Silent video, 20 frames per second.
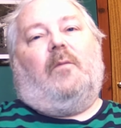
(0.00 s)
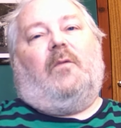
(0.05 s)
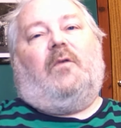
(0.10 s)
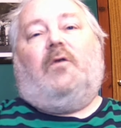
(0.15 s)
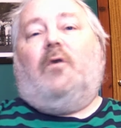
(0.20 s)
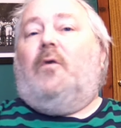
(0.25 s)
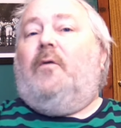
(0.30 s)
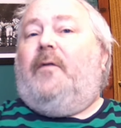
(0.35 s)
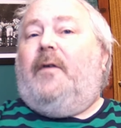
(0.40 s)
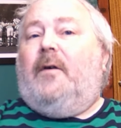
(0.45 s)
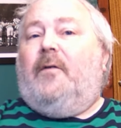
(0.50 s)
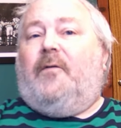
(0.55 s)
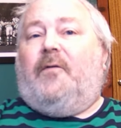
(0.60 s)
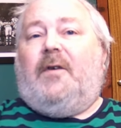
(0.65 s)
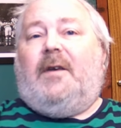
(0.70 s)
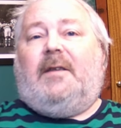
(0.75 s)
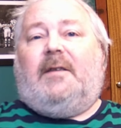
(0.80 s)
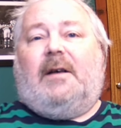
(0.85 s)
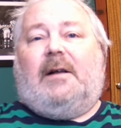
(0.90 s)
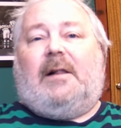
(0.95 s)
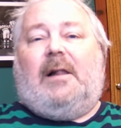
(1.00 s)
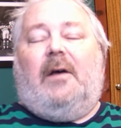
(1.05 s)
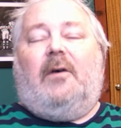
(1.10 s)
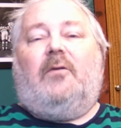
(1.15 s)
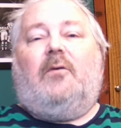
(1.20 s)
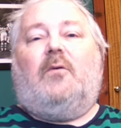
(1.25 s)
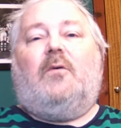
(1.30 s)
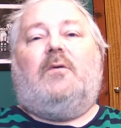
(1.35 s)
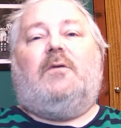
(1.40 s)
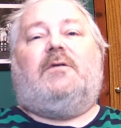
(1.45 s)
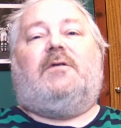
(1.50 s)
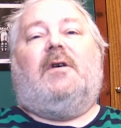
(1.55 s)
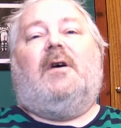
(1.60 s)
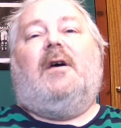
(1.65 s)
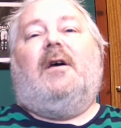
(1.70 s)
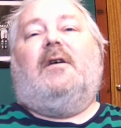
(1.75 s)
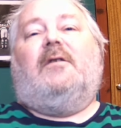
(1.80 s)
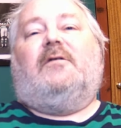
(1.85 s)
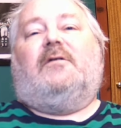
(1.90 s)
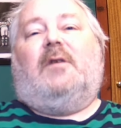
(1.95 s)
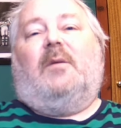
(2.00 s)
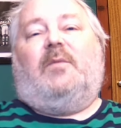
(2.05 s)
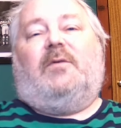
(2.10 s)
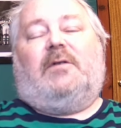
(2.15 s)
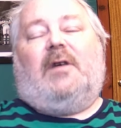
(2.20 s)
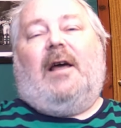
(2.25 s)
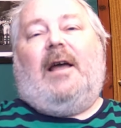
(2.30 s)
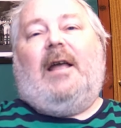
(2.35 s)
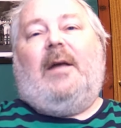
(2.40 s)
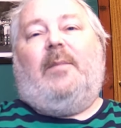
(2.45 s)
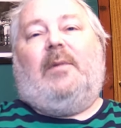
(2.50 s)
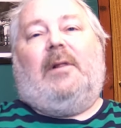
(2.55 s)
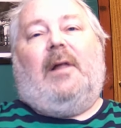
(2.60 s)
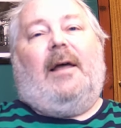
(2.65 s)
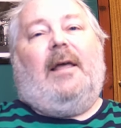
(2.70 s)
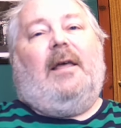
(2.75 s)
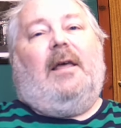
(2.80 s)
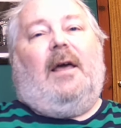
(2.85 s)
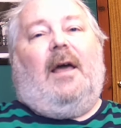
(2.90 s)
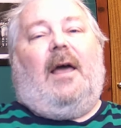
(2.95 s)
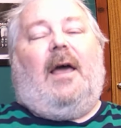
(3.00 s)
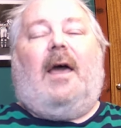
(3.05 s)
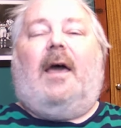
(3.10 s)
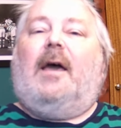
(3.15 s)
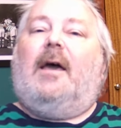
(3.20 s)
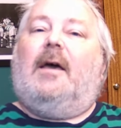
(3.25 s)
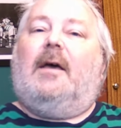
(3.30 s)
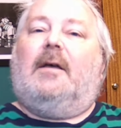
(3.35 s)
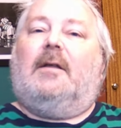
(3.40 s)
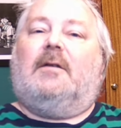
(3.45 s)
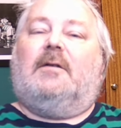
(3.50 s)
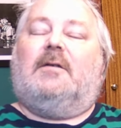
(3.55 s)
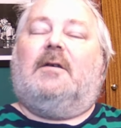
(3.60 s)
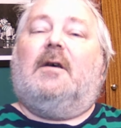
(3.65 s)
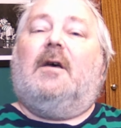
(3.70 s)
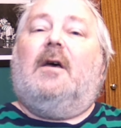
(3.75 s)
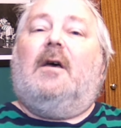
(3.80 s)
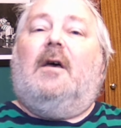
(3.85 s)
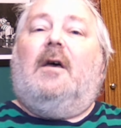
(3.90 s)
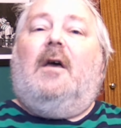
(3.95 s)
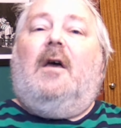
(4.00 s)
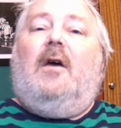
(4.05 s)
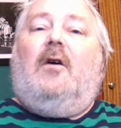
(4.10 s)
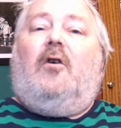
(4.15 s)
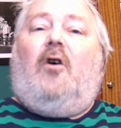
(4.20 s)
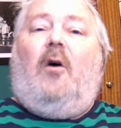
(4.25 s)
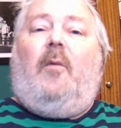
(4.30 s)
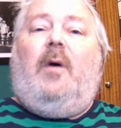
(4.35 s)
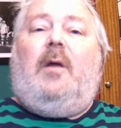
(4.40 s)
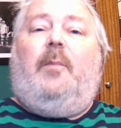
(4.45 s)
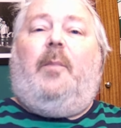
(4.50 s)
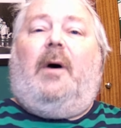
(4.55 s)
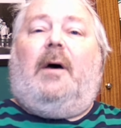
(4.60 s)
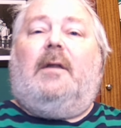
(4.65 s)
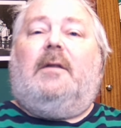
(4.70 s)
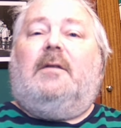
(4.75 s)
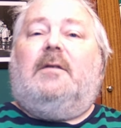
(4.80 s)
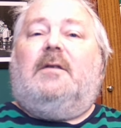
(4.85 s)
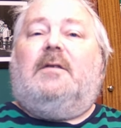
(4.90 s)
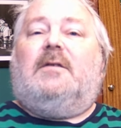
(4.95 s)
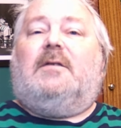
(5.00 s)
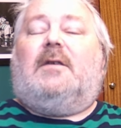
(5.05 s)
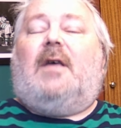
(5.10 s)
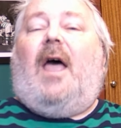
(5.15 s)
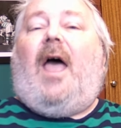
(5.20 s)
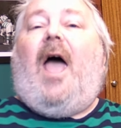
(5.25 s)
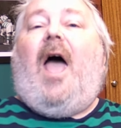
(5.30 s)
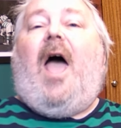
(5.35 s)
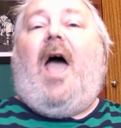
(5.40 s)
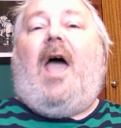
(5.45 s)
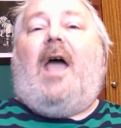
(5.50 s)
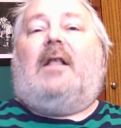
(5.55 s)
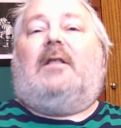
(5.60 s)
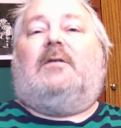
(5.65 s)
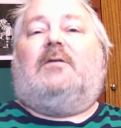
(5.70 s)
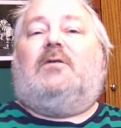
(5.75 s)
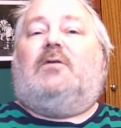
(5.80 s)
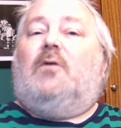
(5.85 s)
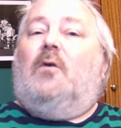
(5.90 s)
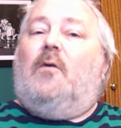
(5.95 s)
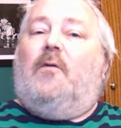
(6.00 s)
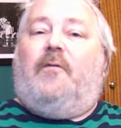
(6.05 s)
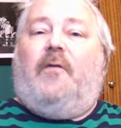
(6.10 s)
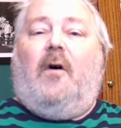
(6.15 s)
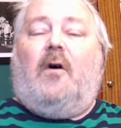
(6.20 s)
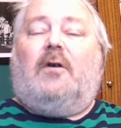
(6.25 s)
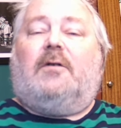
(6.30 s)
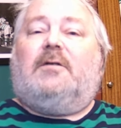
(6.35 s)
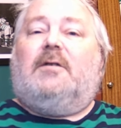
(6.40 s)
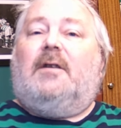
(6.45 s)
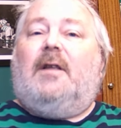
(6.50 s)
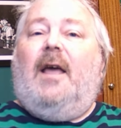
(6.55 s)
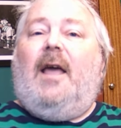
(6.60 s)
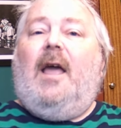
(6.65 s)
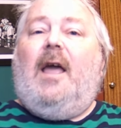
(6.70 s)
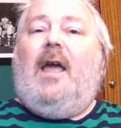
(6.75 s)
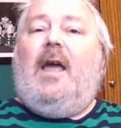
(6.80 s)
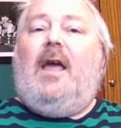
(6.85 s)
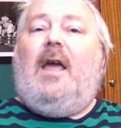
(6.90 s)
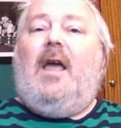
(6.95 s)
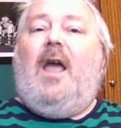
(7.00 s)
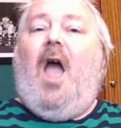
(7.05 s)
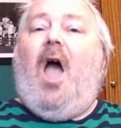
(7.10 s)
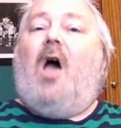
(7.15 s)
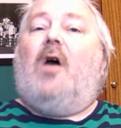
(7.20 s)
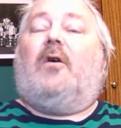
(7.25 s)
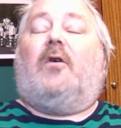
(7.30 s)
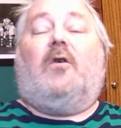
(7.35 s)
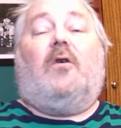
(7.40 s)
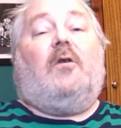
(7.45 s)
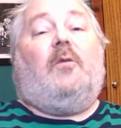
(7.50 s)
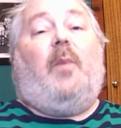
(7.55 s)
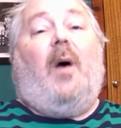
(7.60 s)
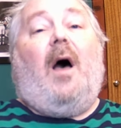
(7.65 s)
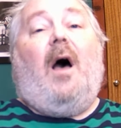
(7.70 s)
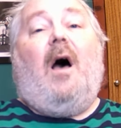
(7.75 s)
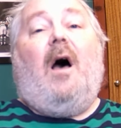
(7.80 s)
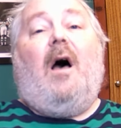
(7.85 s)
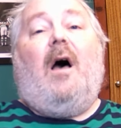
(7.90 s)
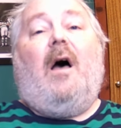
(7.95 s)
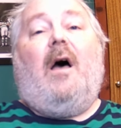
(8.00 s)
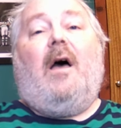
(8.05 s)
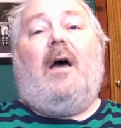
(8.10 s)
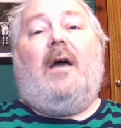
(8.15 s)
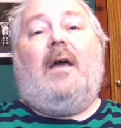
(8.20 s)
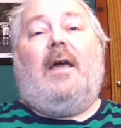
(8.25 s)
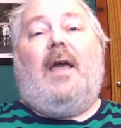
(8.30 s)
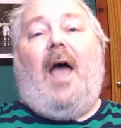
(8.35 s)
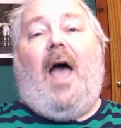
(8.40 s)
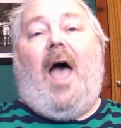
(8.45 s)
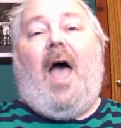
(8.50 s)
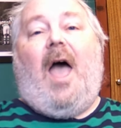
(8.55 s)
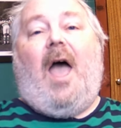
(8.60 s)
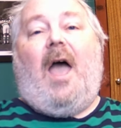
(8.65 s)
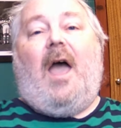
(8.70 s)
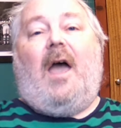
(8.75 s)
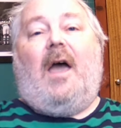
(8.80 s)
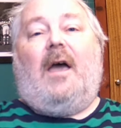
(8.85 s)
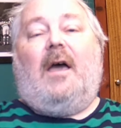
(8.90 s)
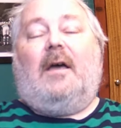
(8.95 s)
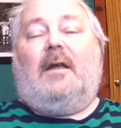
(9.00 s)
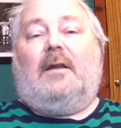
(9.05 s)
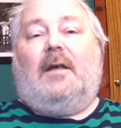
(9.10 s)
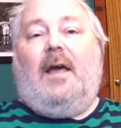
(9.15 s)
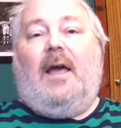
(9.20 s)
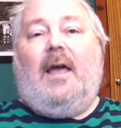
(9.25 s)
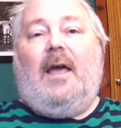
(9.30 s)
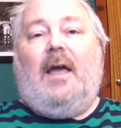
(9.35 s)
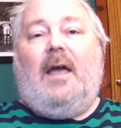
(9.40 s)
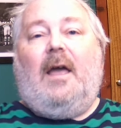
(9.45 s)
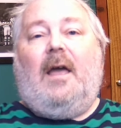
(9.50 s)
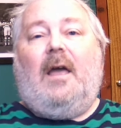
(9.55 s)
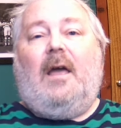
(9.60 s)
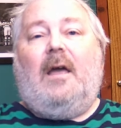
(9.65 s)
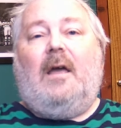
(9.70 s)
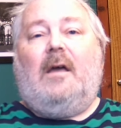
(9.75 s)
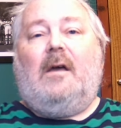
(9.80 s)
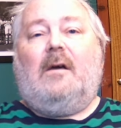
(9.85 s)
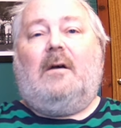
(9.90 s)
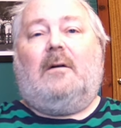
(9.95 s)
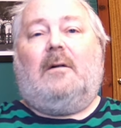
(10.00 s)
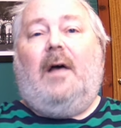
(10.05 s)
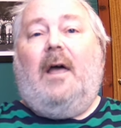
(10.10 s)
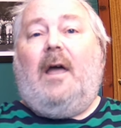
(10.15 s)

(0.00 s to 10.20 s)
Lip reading: Do feel free to click those subscribe, like and comment buttons. And so for today, goodbye and hail,